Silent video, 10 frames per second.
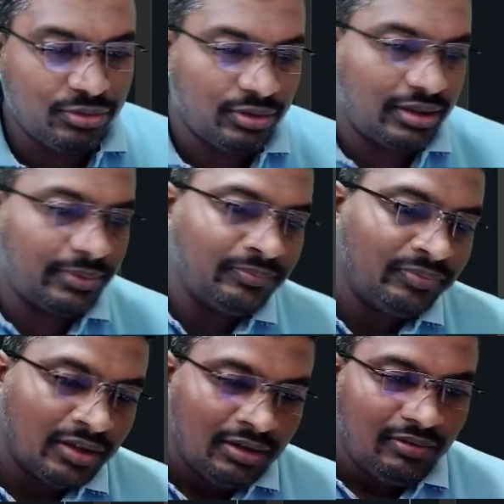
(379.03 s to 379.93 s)
Okay,
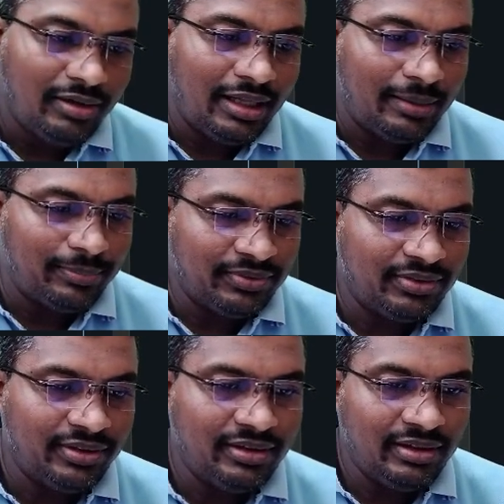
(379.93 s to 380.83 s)
what happens
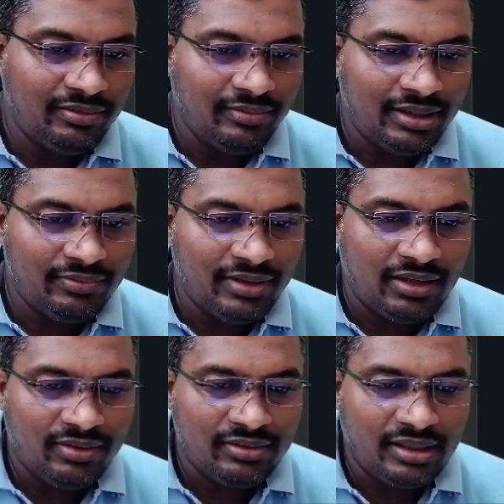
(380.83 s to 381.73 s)
here, what we
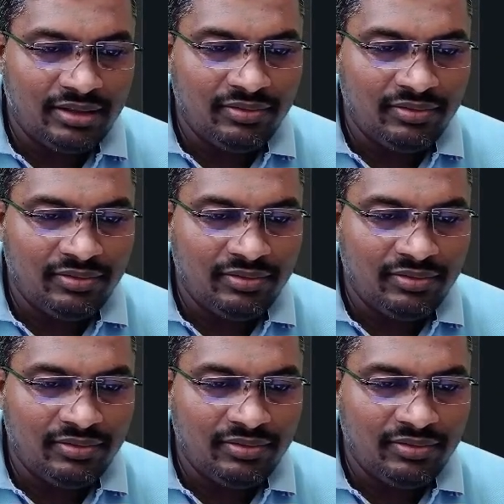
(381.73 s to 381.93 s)
have decided,